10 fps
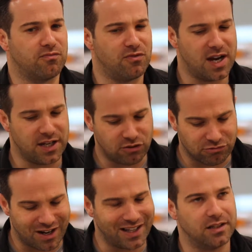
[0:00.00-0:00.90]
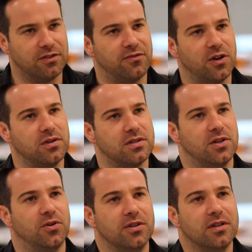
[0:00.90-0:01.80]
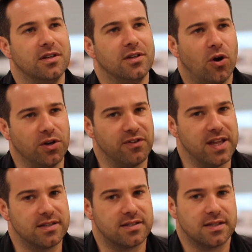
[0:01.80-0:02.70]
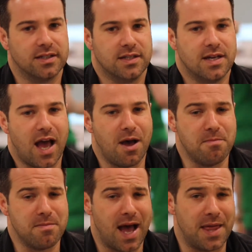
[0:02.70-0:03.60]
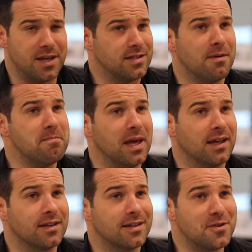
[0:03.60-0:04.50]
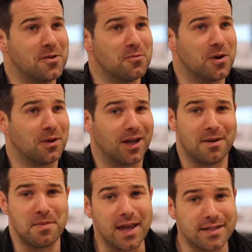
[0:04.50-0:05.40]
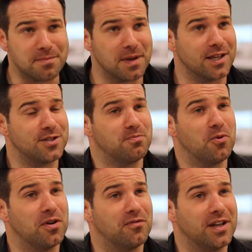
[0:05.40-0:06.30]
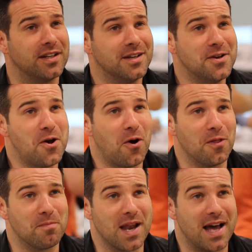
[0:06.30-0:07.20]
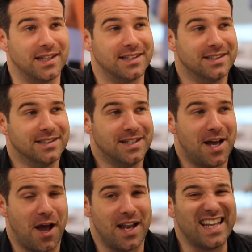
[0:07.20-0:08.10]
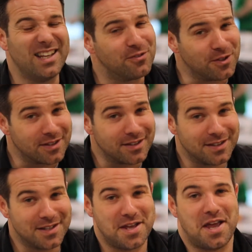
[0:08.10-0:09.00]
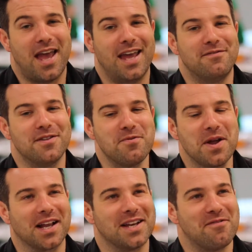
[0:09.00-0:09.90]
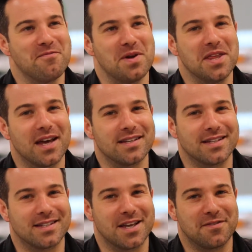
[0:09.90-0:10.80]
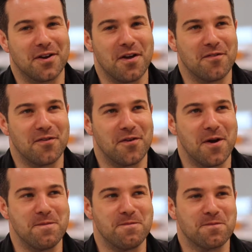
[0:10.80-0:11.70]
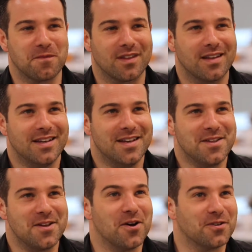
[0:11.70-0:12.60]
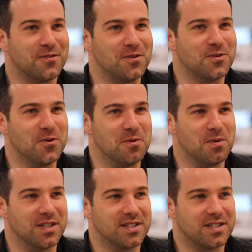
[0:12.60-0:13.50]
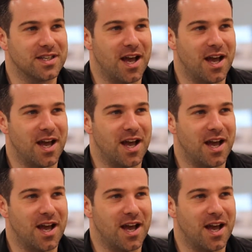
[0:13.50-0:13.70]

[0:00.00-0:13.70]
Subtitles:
really great at focusing on events, and there's none bigger than the World Cup. It is the biggest sporting event on the planet, and even though England haven't been that successful over the last few tournaments,